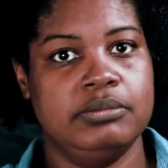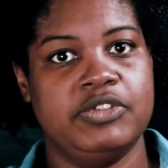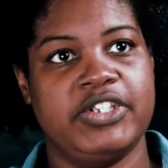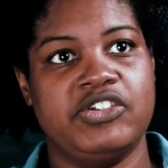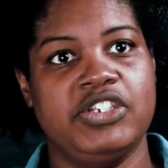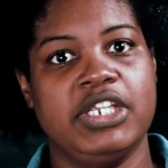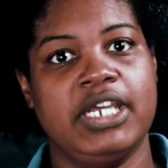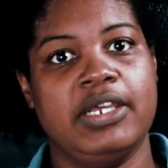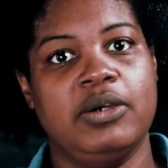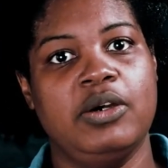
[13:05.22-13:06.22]
section your
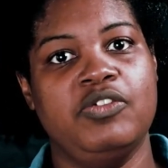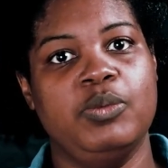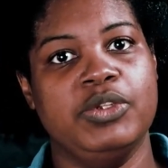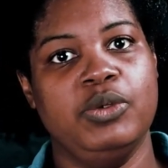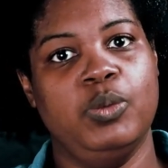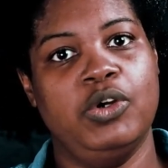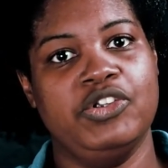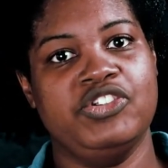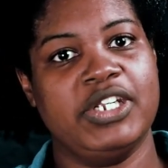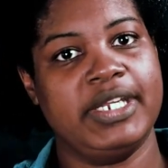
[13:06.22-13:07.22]
hair off when you
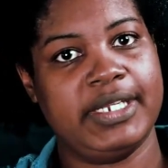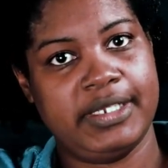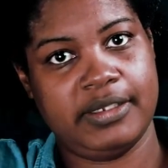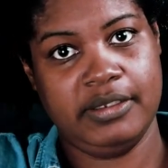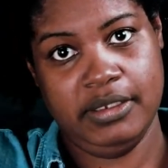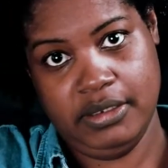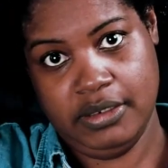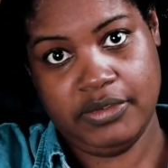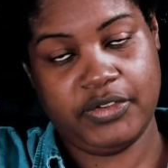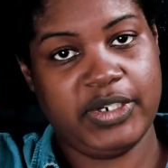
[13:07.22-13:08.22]
wash your hair,
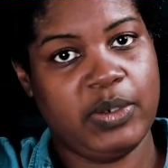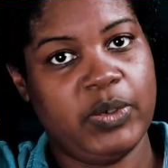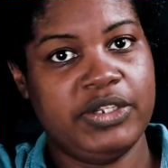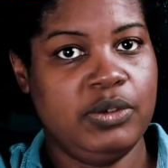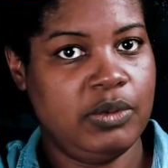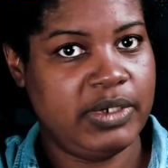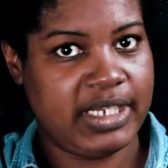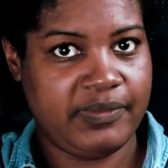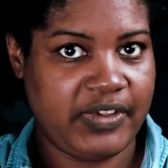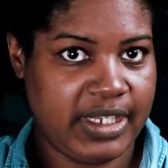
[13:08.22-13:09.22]
so that way you won't
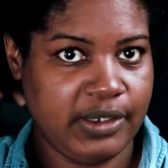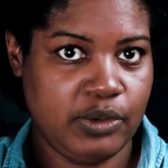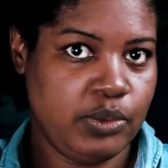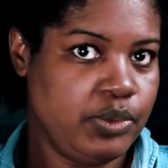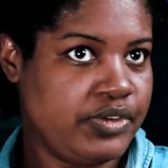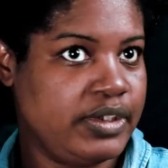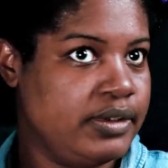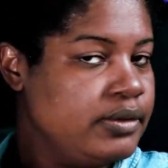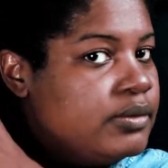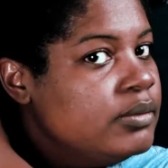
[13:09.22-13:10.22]
have tangles
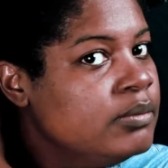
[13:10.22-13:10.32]
and